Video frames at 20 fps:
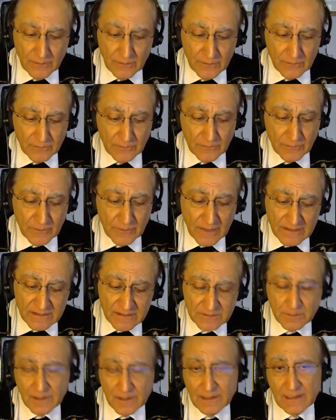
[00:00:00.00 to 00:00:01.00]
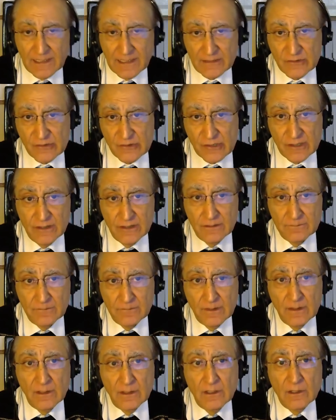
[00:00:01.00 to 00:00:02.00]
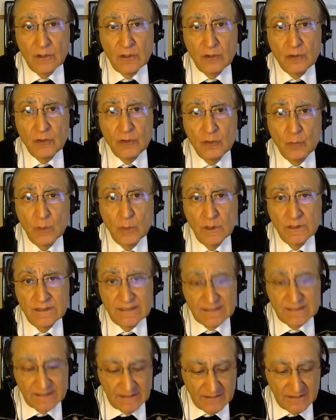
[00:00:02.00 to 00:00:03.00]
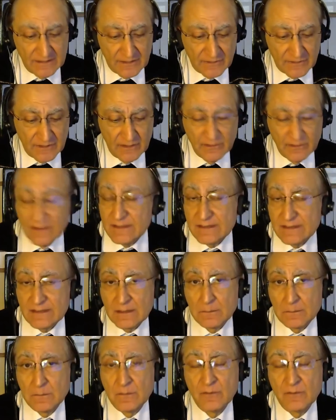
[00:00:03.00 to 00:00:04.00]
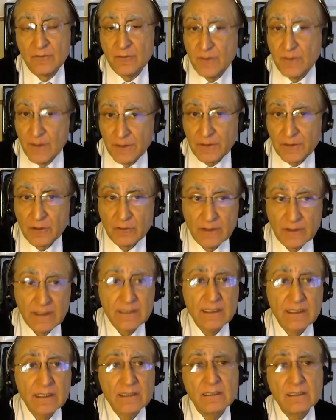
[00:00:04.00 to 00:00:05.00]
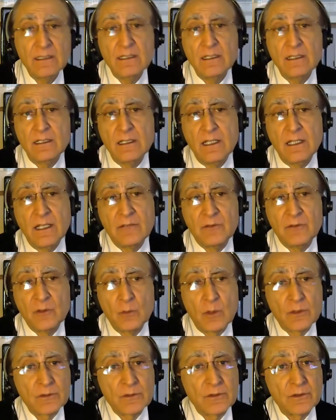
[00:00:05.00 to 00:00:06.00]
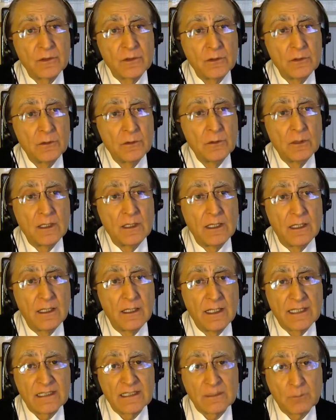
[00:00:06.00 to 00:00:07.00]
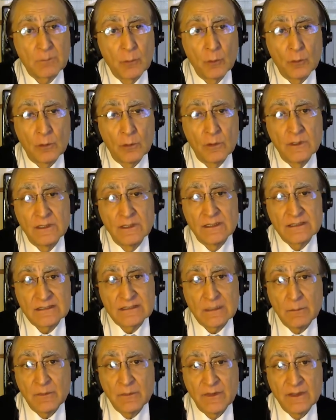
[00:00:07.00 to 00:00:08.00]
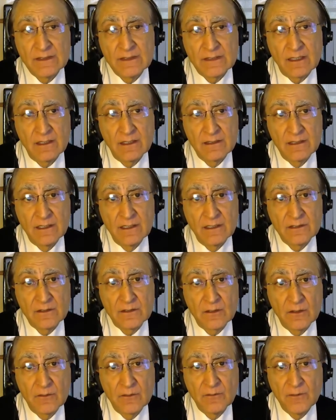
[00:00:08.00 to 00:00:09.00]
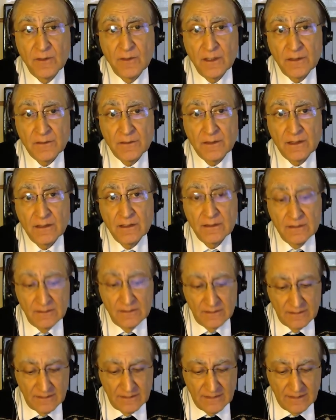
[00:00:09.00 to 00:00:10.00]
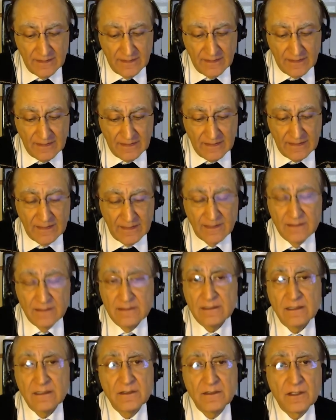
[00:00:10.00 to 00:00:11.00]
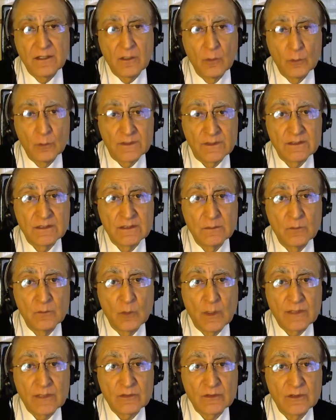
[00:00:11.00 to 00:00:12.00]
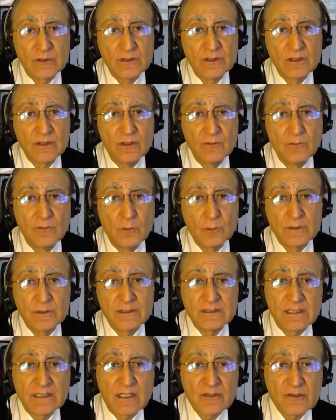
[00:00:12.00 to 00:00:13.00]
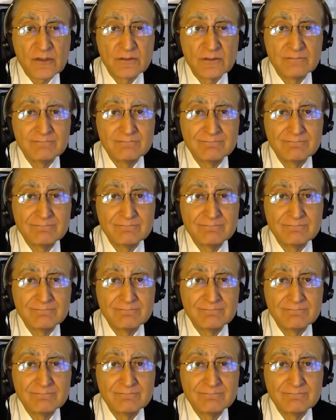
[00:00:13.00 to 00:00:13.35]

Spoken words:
So that's my lecture. You will see that there is some further reading if you want to explore some of these ideas further, and there are also some questions for discussion.